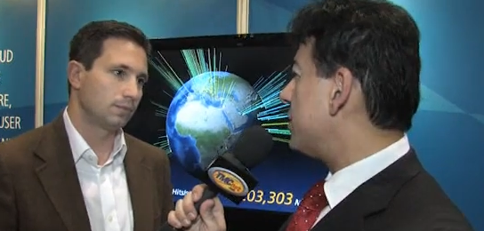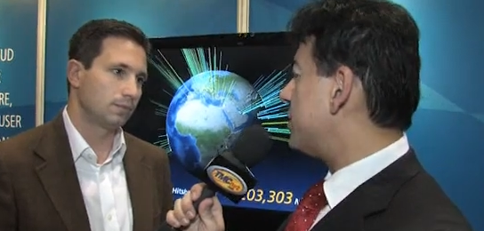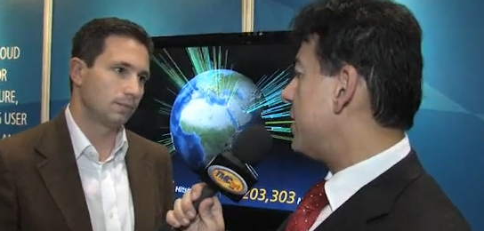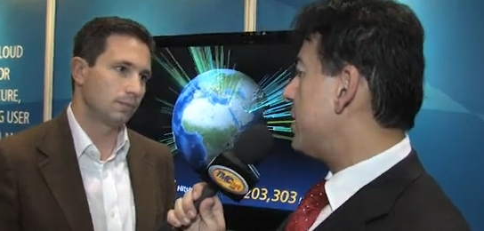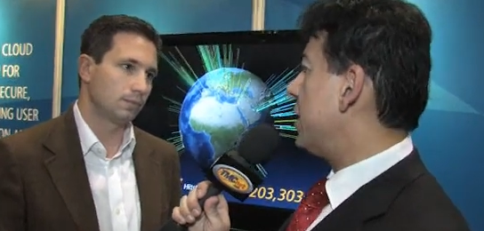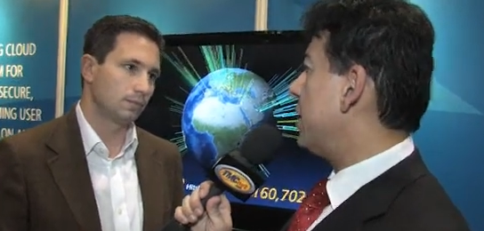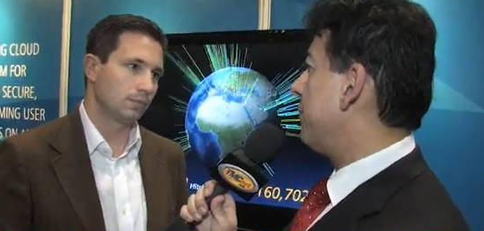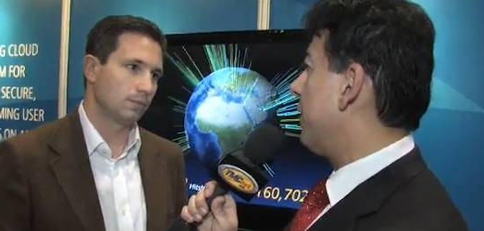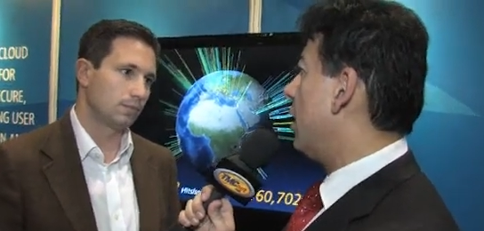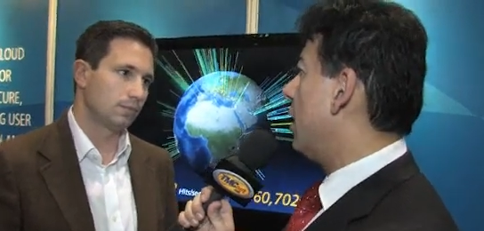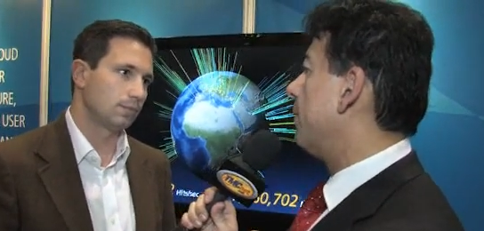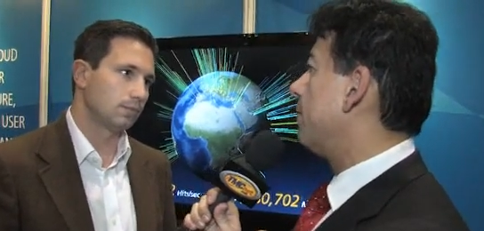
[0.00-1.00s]
Speaker 1: to say that if
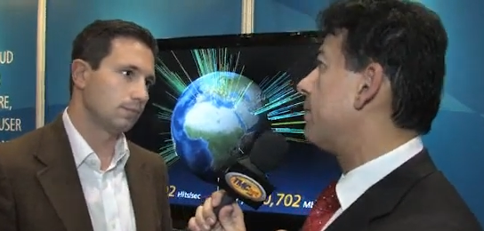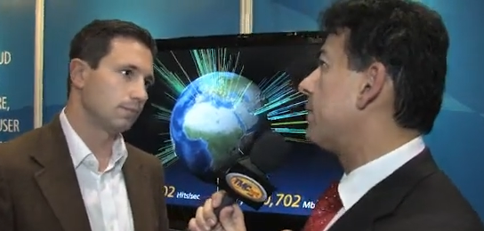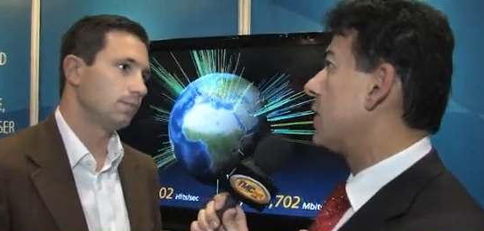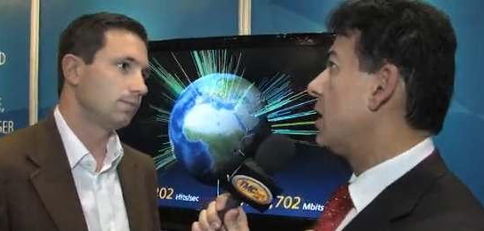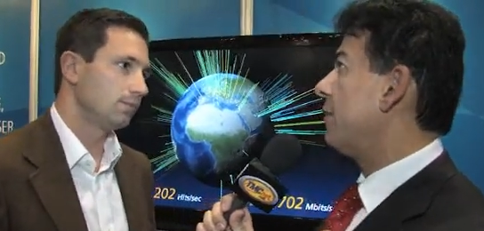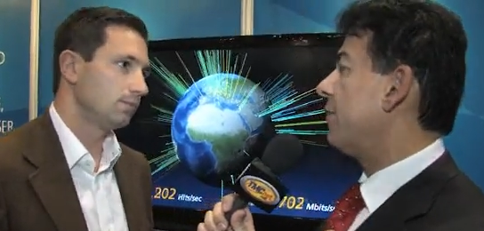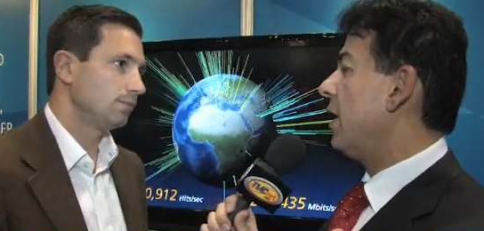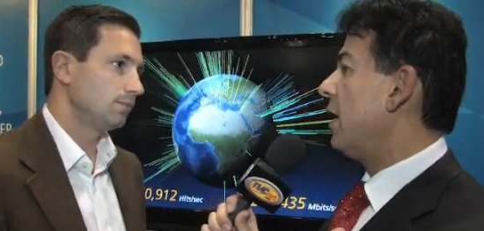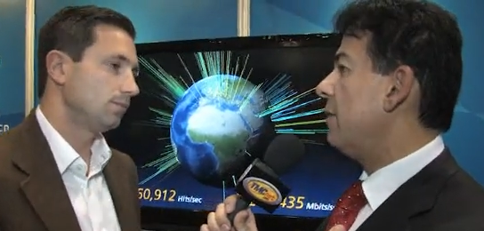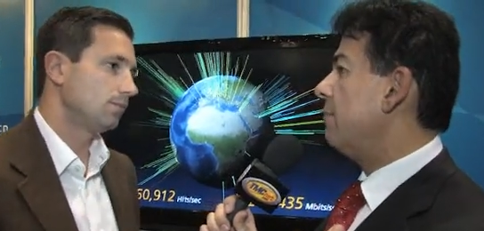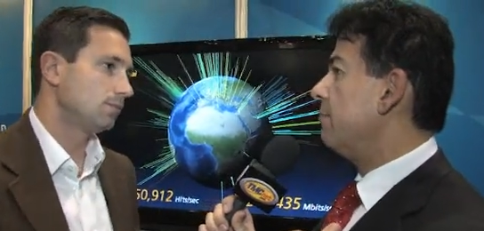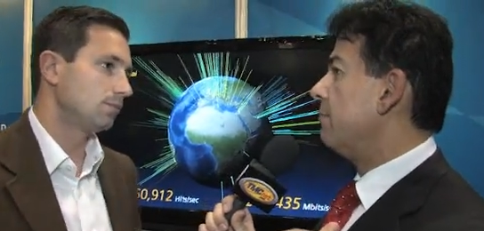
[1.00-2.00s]

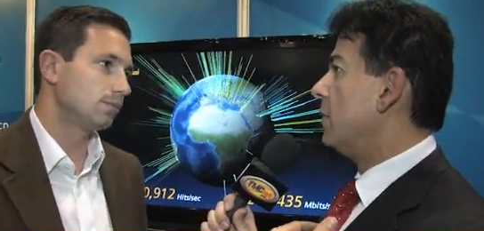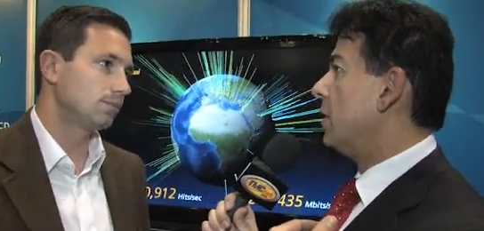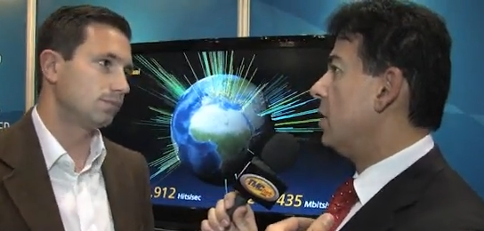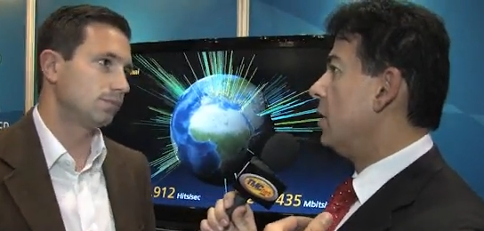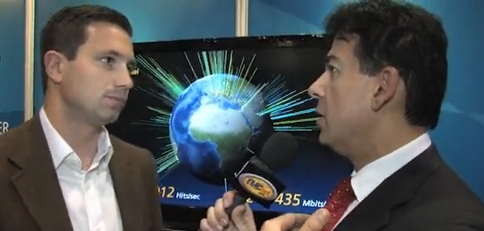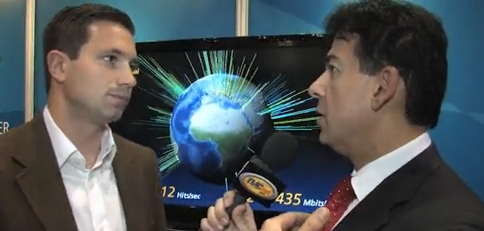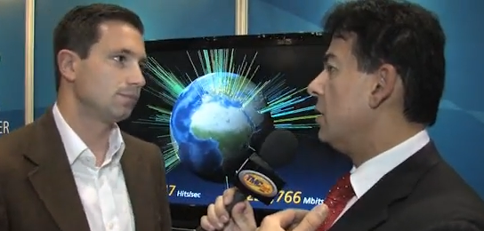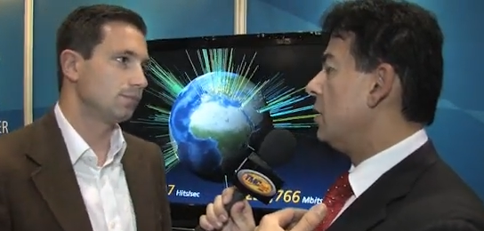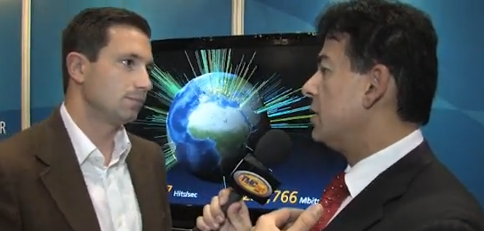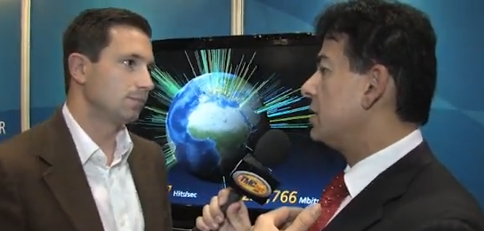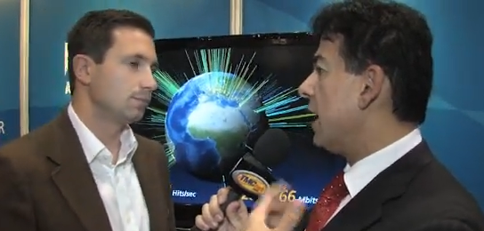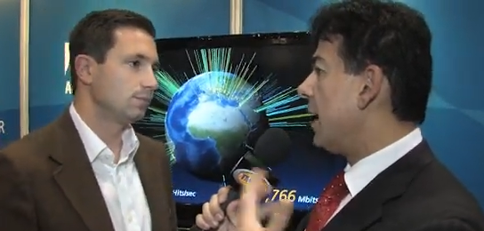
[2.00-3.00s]
I'm
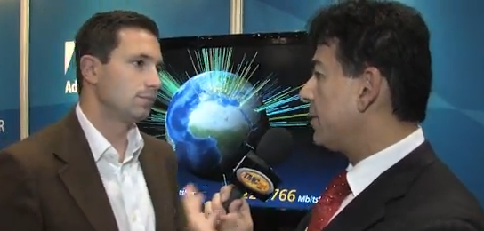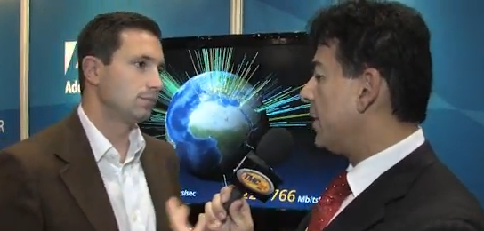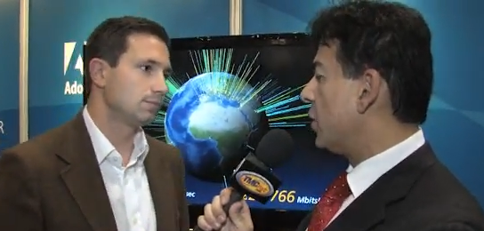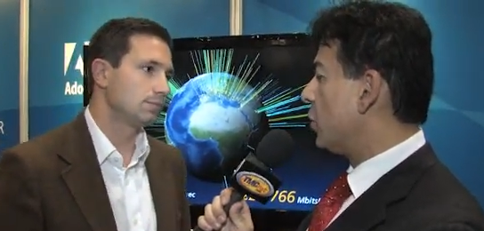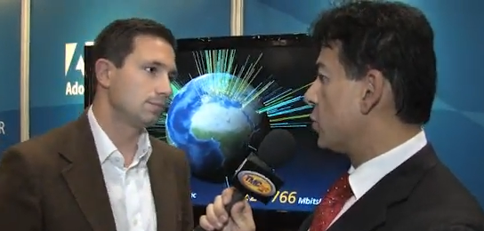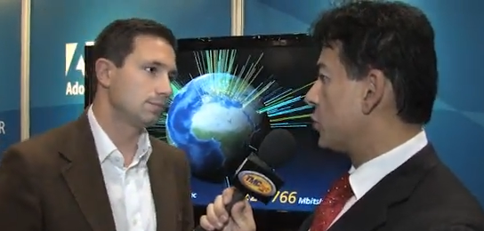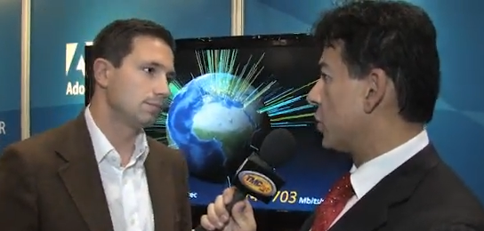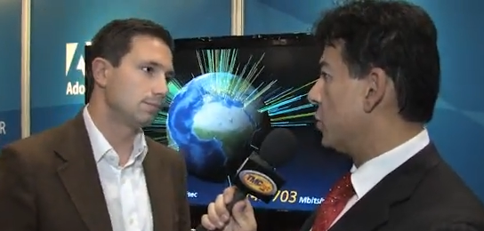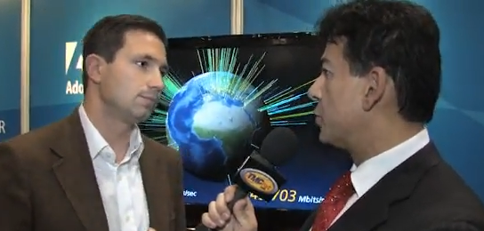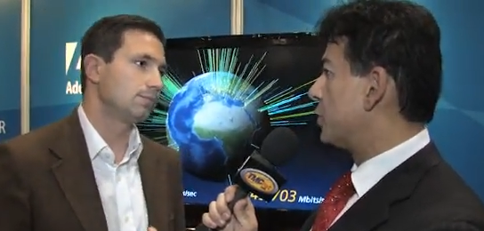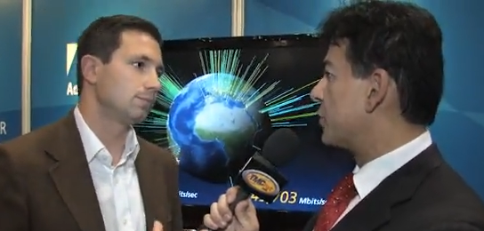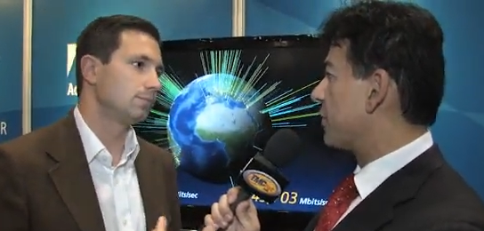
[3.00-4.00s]
adopting your
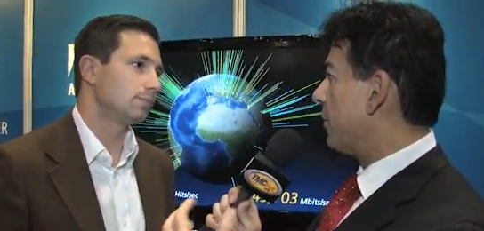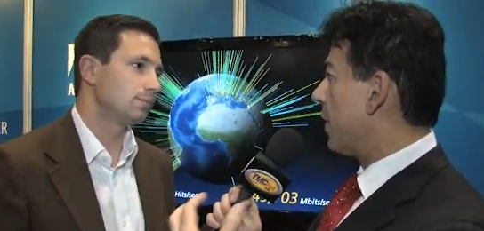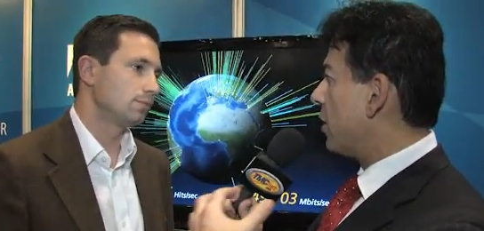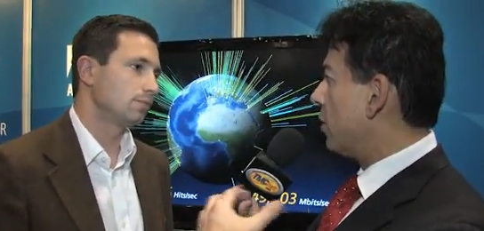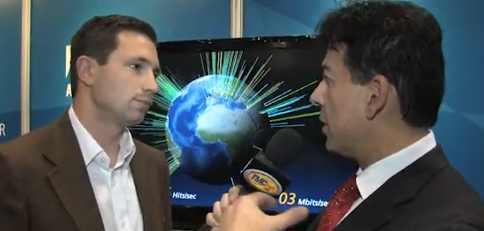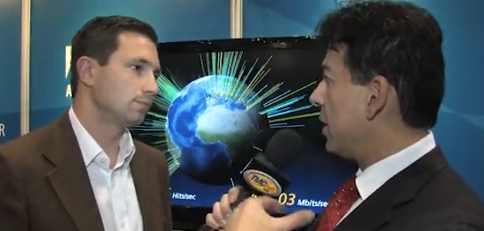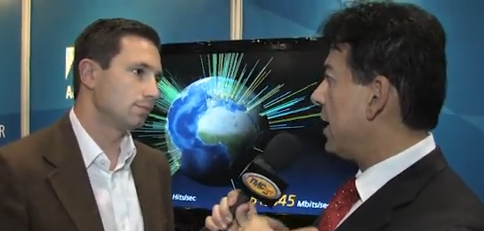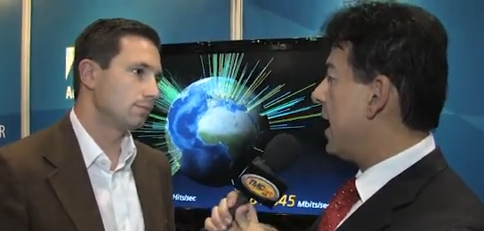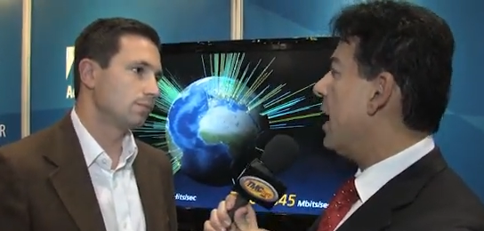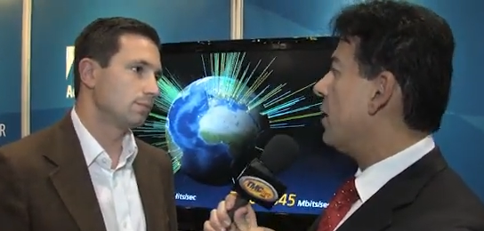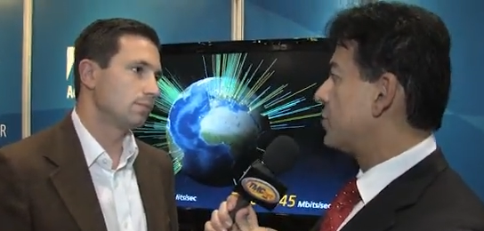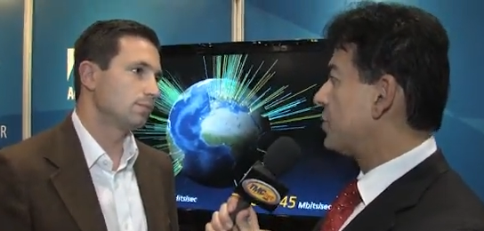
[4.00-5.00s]
solutions from my own
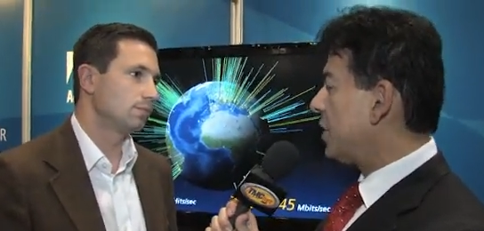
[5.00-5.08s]
in-house